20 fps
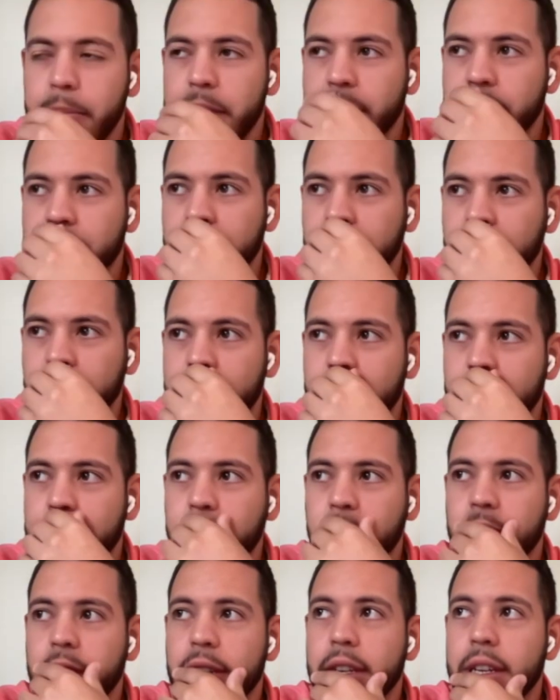
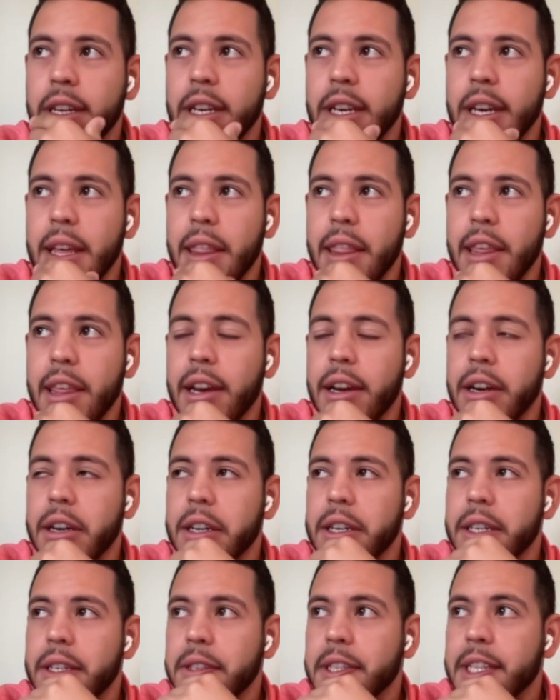misconception
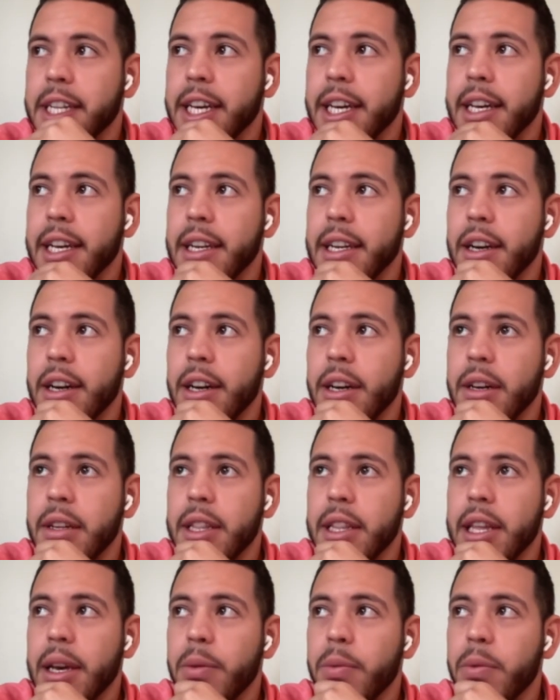there is that
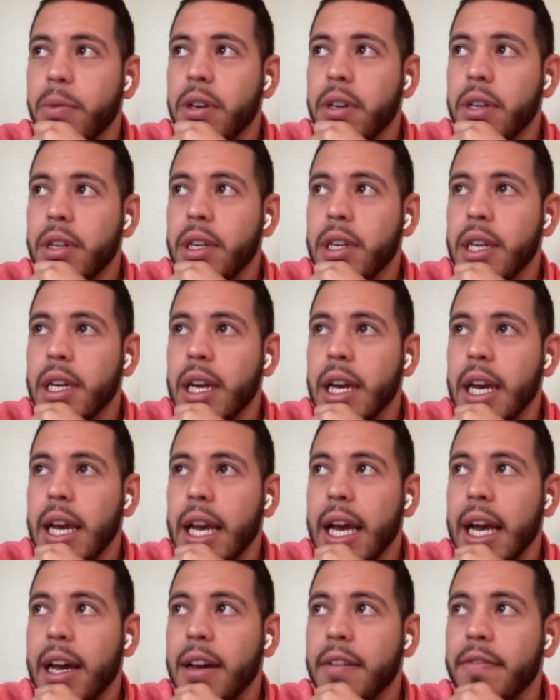they would
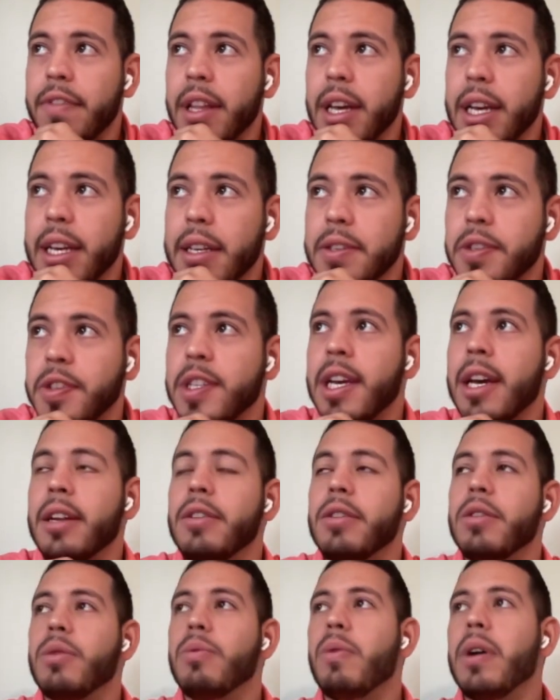have like a
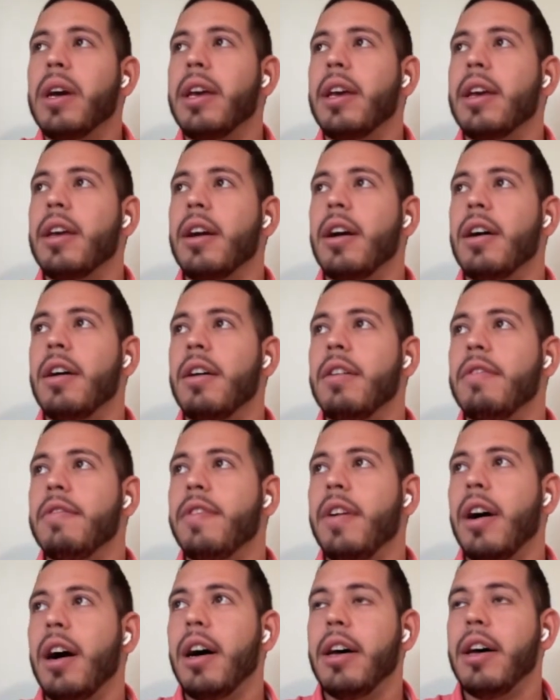standard way of
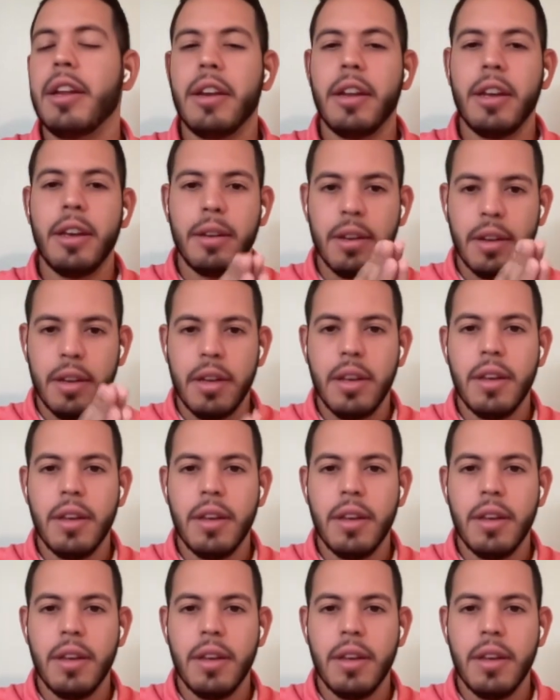auditing